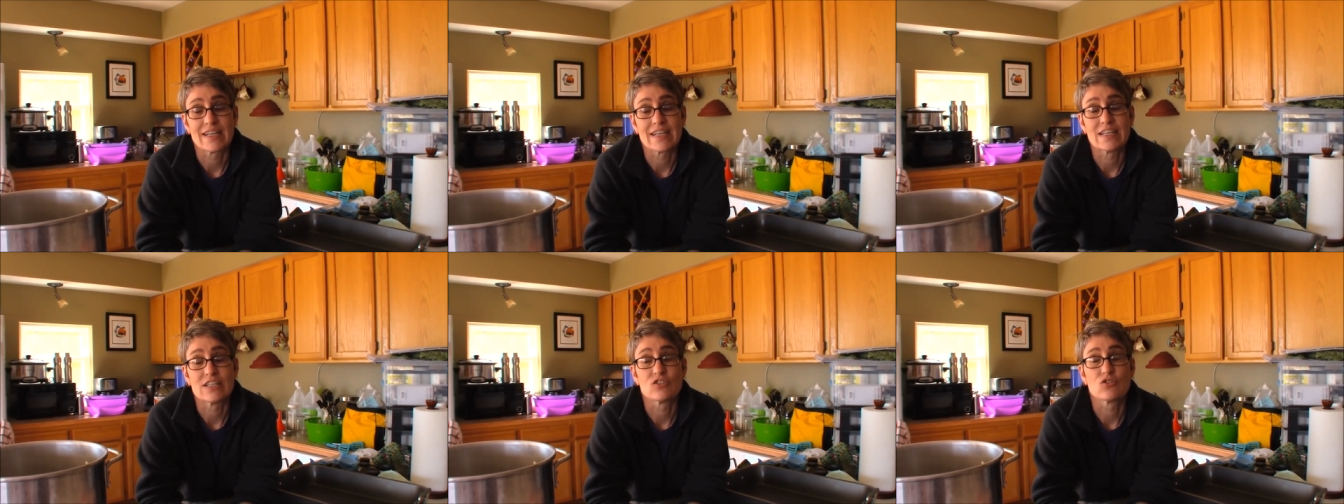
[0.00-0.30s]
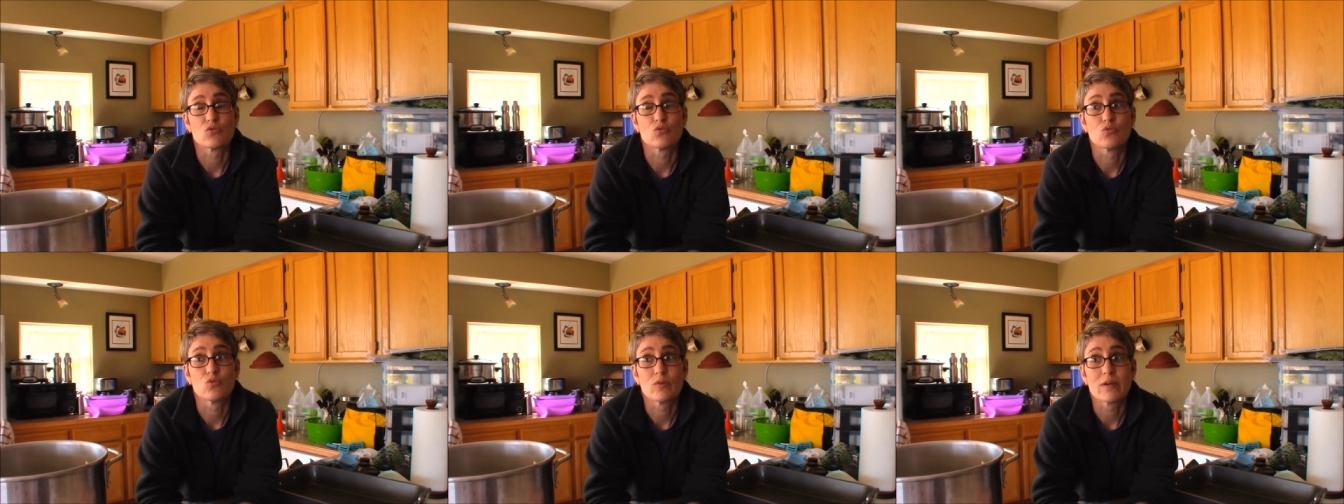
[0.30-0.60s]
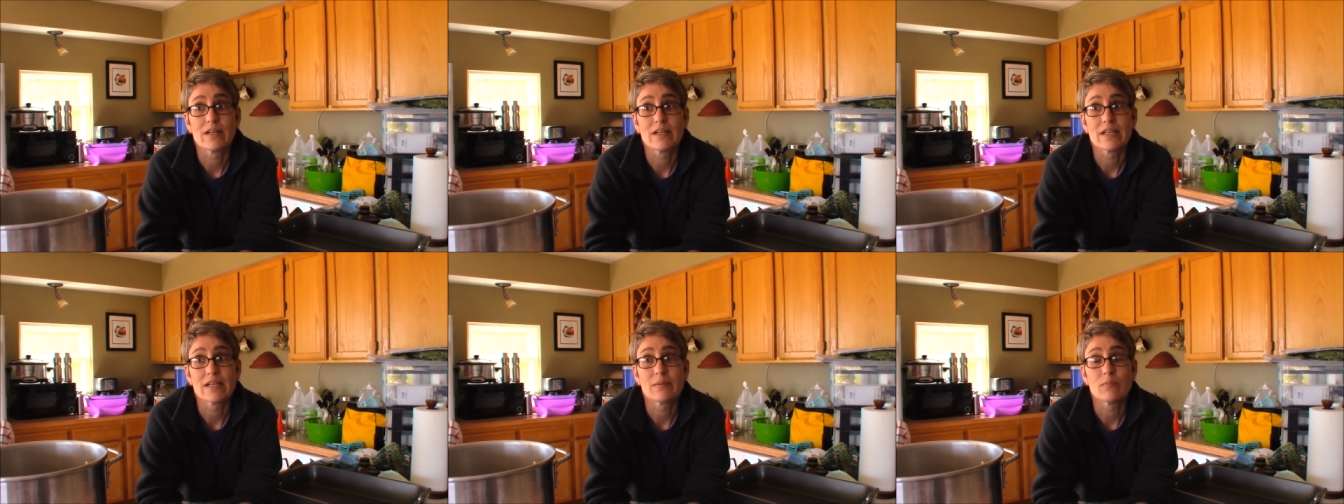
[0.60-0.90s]
is
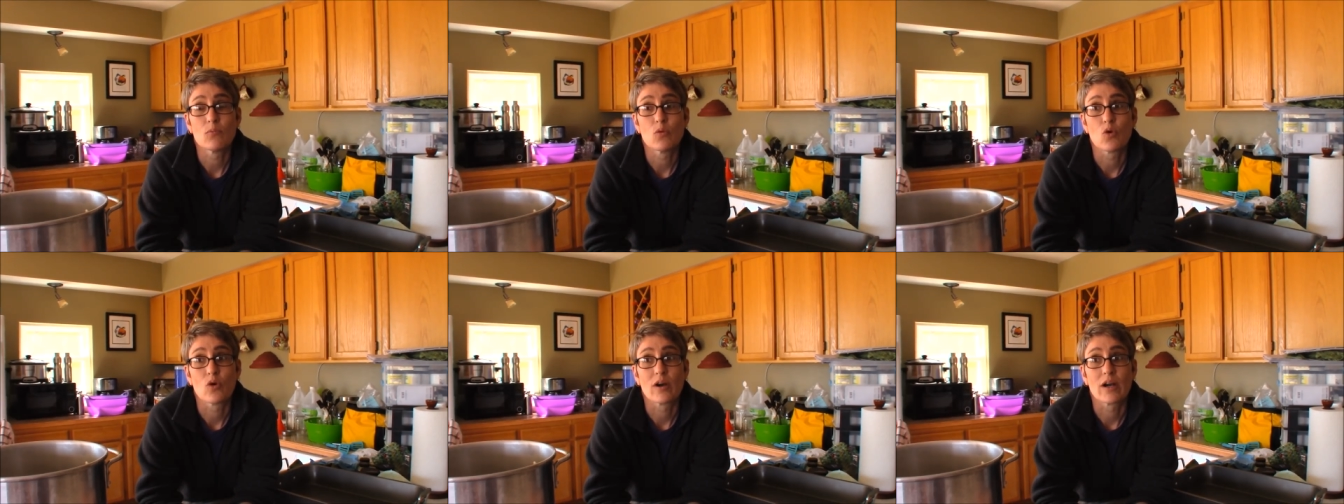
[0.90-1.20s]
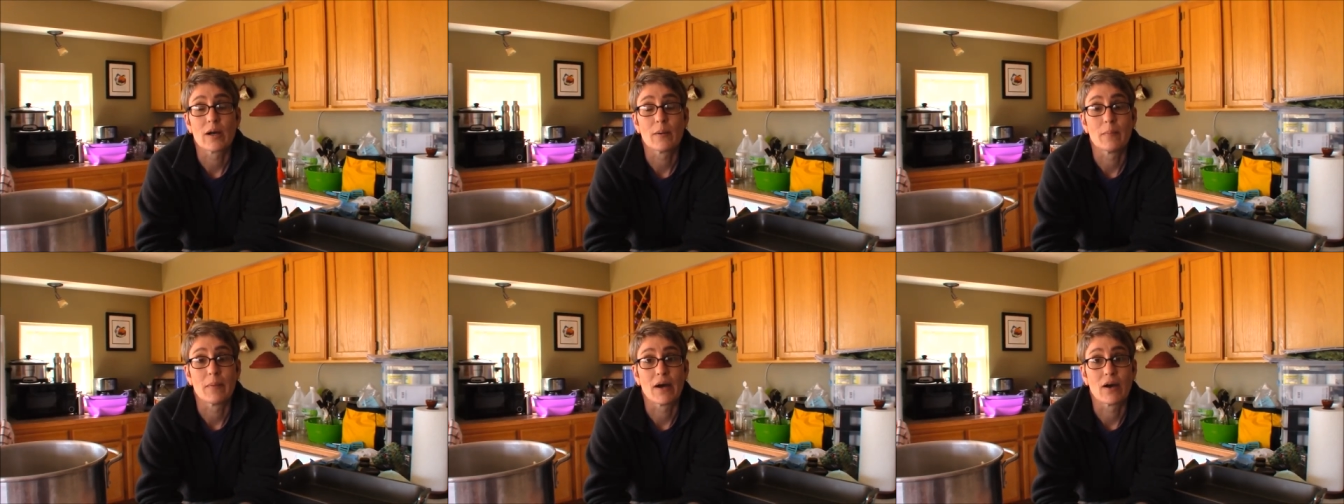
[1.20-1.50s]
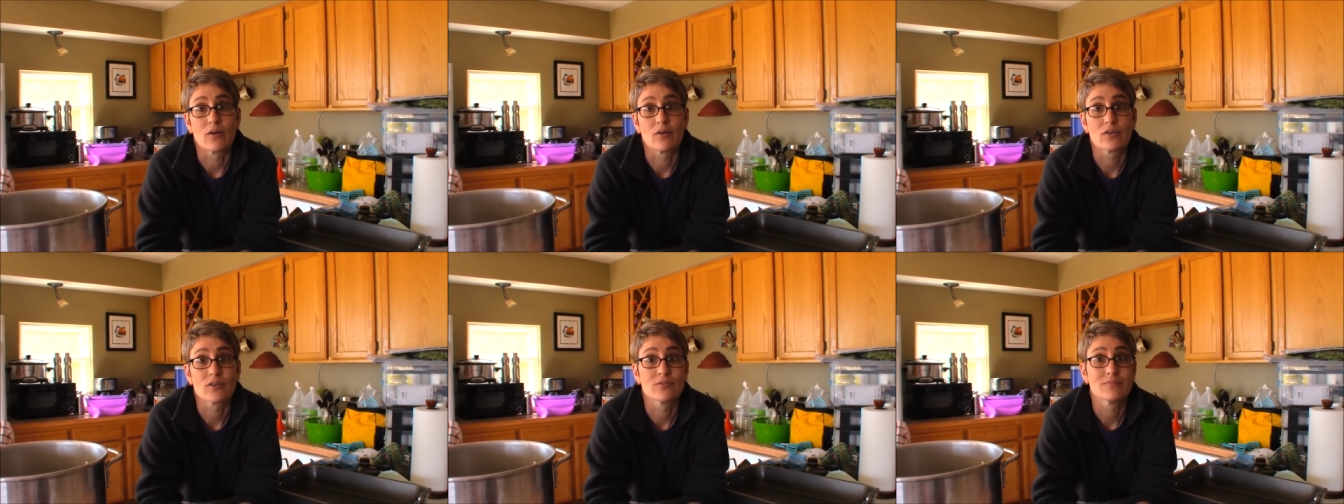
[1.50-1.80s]
really more
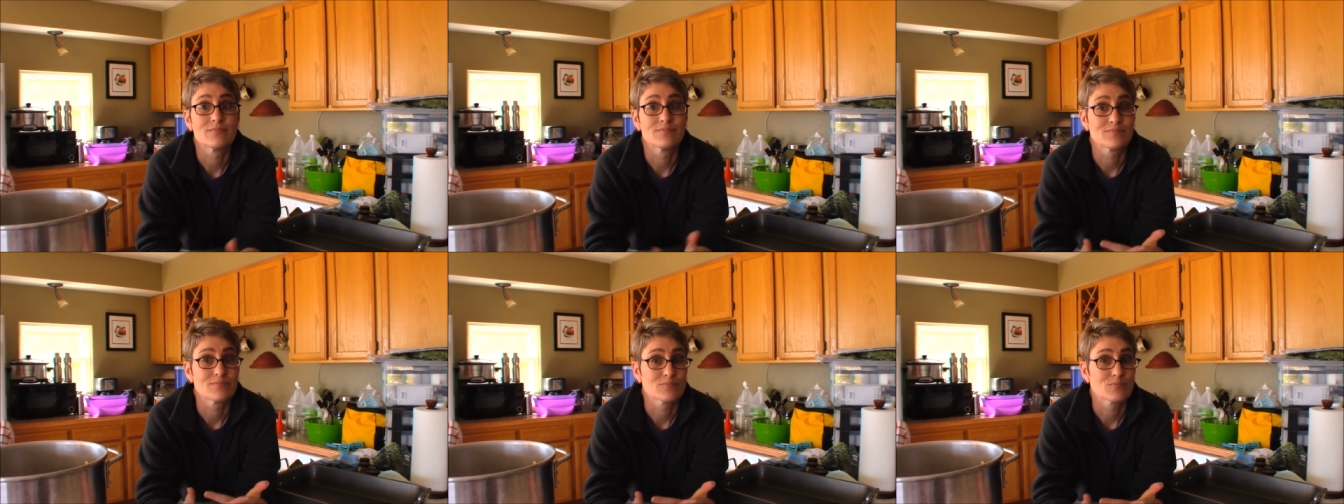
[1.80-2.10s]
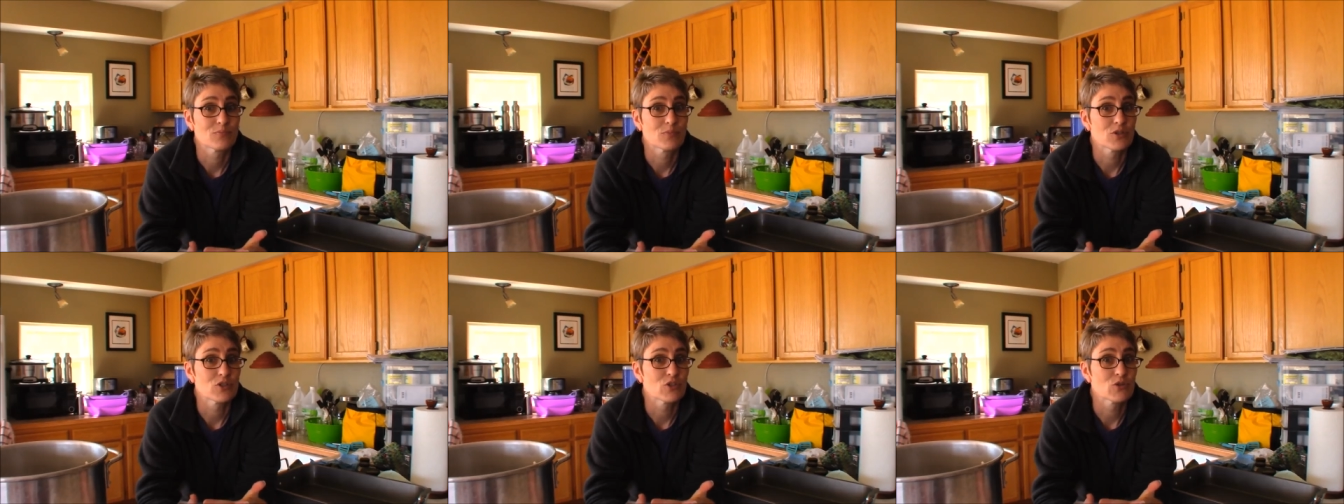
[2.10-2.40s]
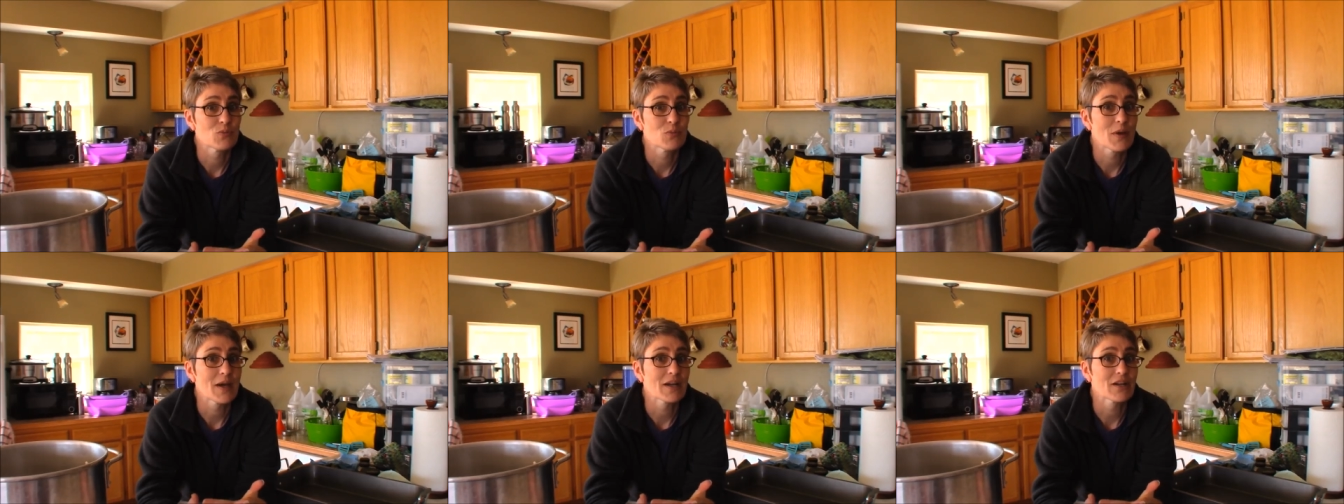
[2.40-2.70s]
about
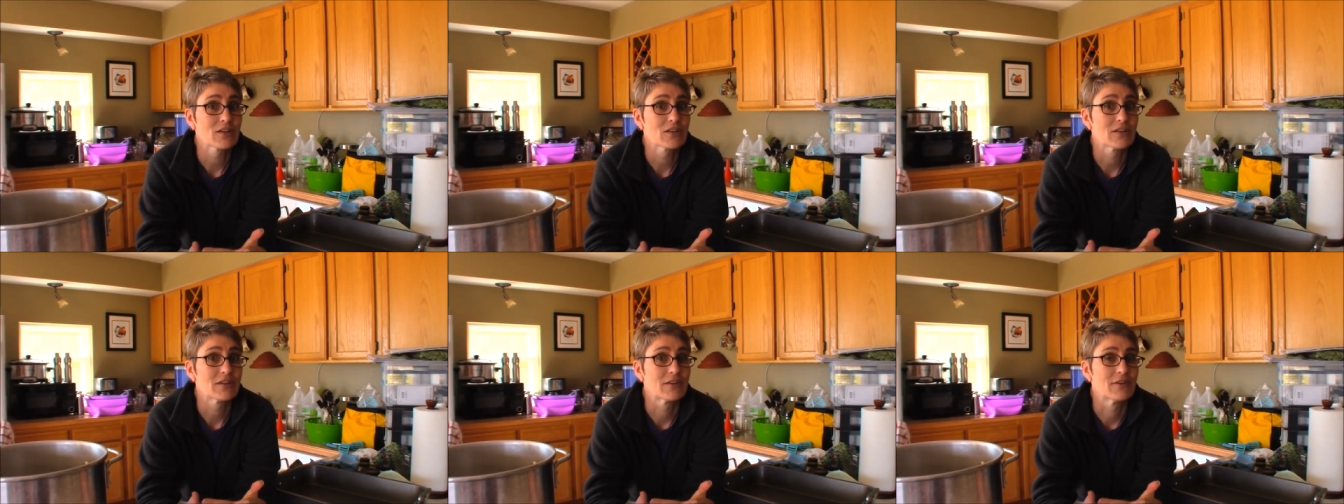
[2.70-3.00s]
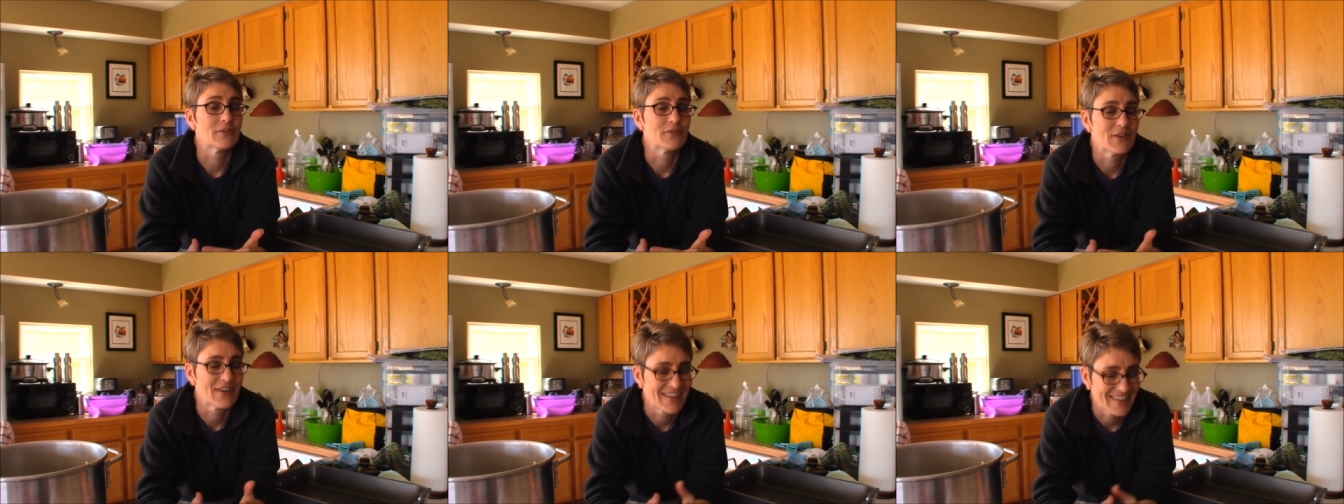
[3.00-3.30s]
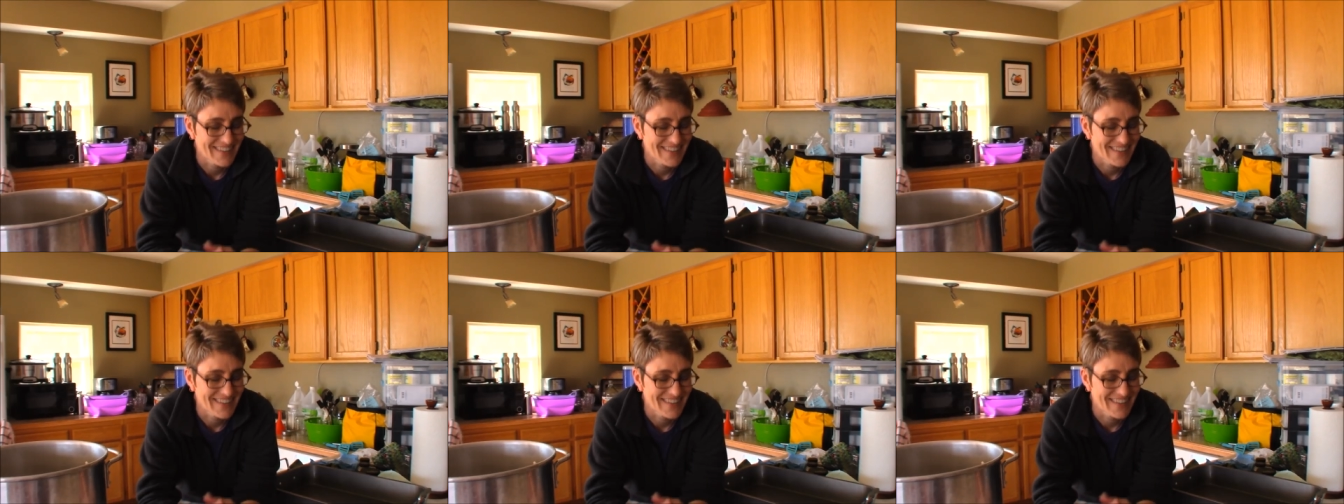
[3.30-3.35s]
perspective.